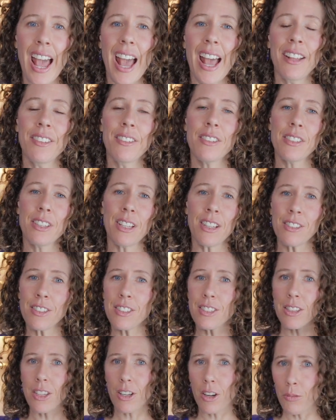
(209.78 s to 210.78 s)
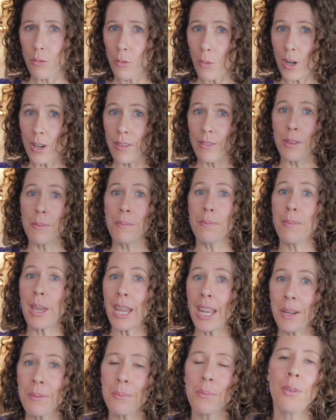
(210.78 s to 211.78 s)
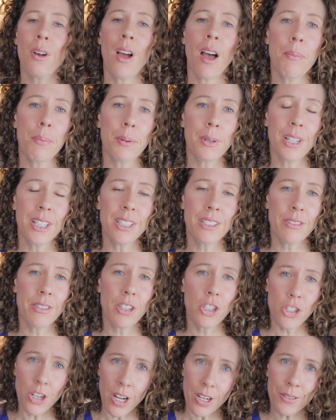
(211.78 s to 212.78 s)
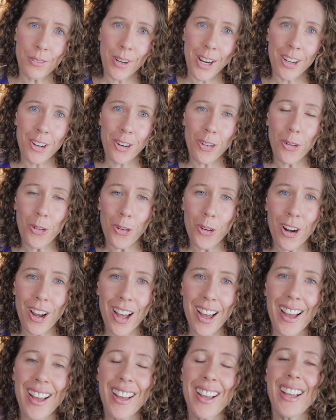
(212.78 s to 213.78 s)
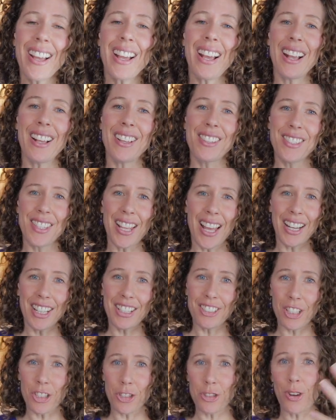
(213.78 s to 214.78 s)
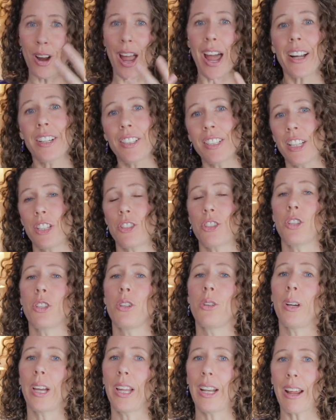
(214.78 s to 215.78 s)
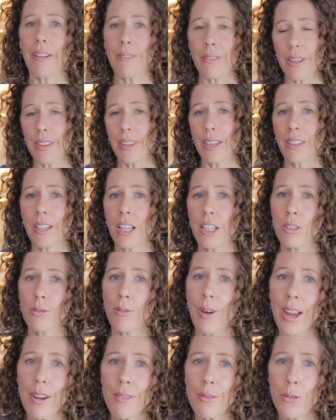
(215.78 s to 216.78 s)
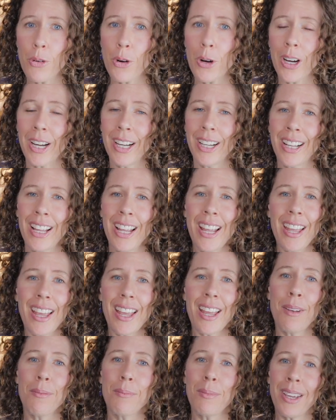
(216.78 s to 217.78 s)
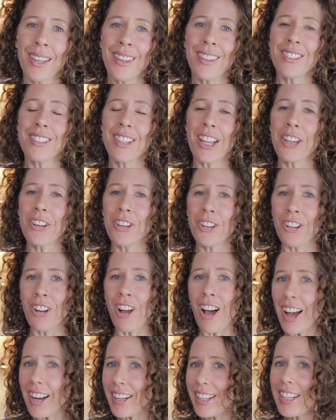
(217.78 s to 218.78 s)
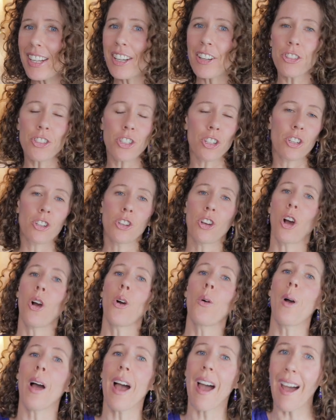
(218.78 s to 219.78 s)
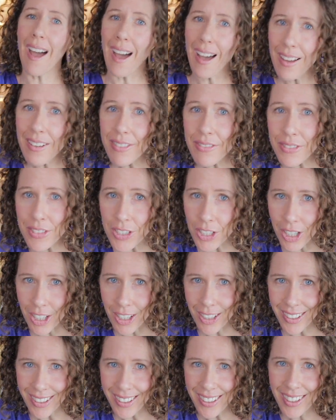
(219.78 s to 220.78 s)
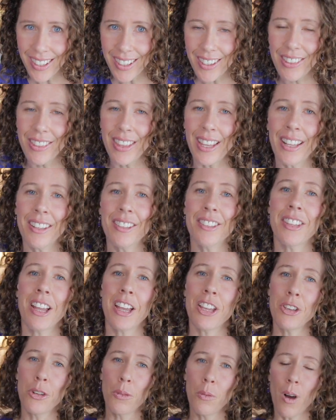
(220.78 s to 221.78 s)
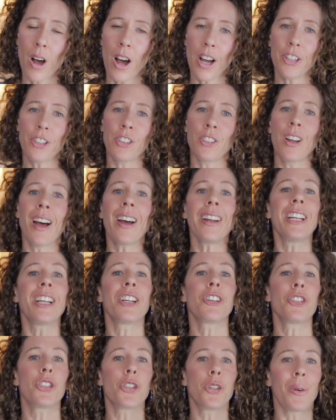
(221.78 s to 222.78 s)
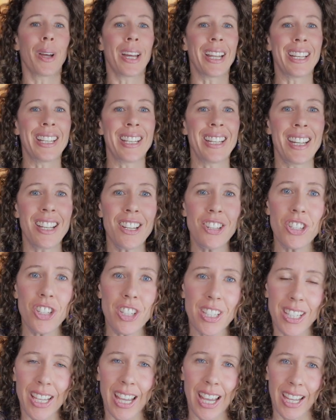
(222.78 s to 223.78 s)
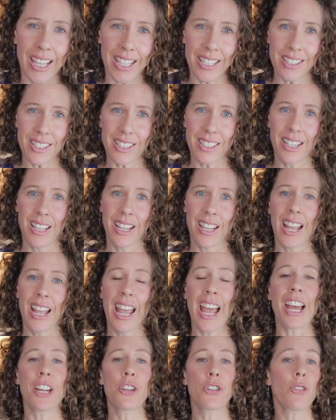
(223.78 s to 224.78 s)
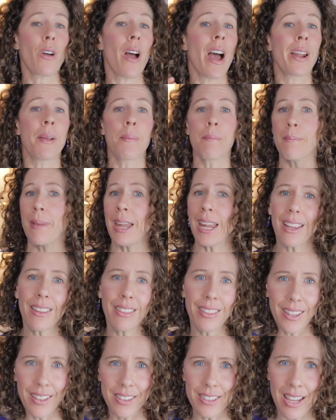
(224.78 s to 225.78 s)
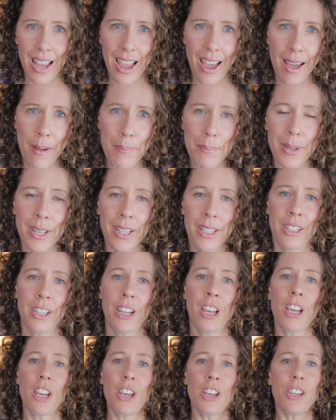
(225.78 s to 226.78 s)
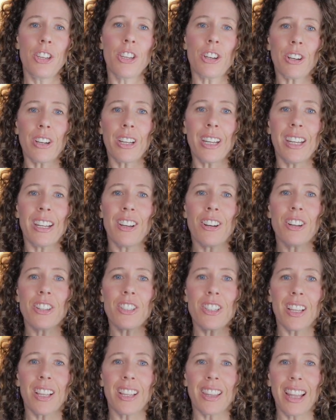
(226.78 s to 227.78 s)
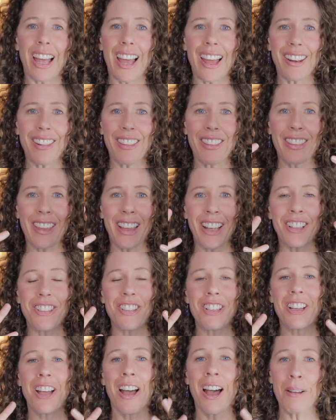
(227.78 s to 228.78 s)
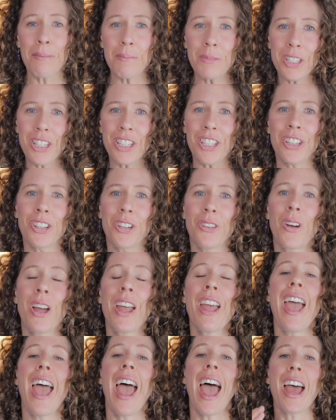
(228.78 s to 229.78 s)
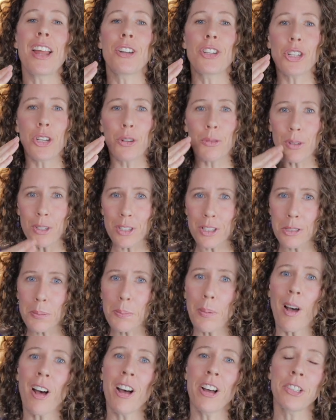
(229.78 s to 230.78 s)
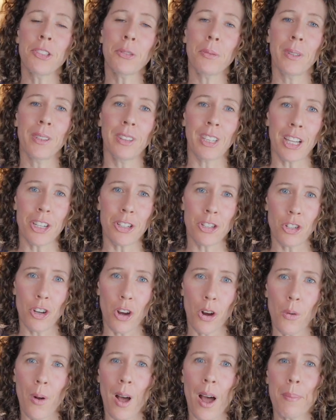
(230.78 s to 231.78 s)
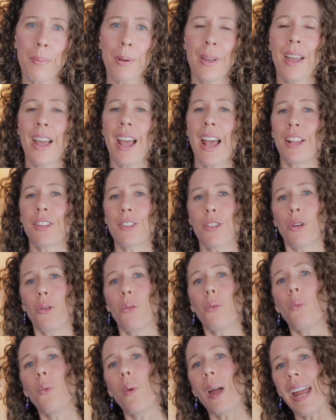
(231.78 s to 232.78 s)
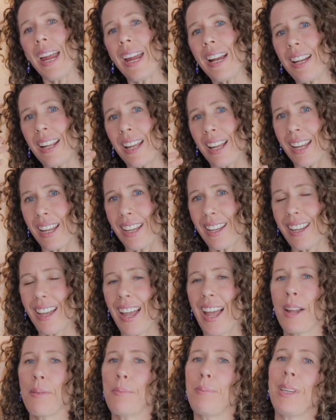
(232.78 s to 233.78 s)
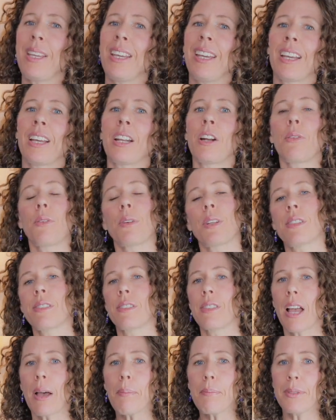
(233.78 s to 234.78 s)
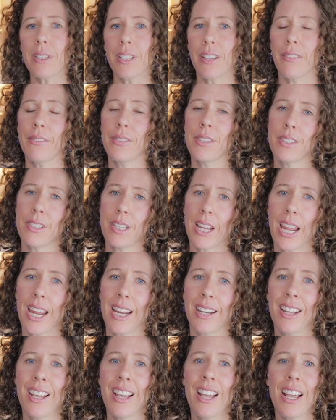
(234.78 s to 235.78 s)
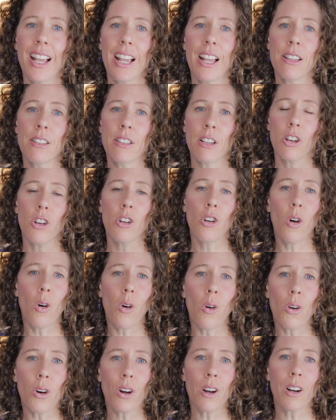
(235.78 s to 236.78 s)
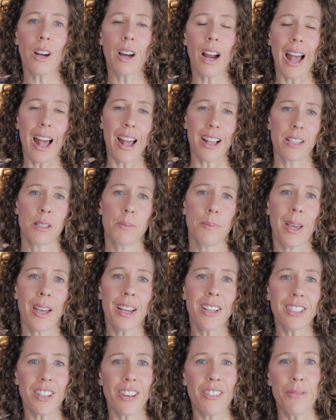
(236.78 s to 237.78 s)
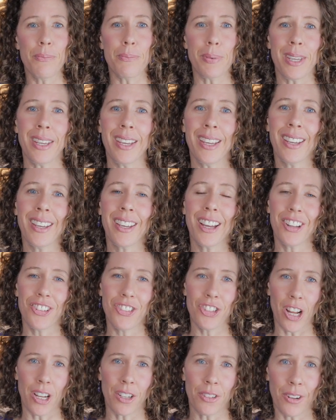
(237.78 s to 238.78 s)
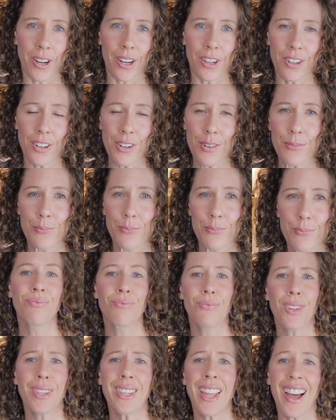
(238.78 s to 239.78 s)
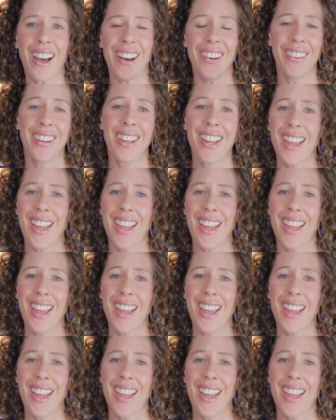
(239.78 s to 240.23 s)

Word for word: And since the, one of the main properties of the generator aura is that it's attracting to it everything that's right for it, it means that you're not here to go after things that you want. You're not here to initiate and try to make things happen. You're here to let things come to you and to respond when they show up. And so, waiting and being in a receptive state is a core aspect of being a generator. Now,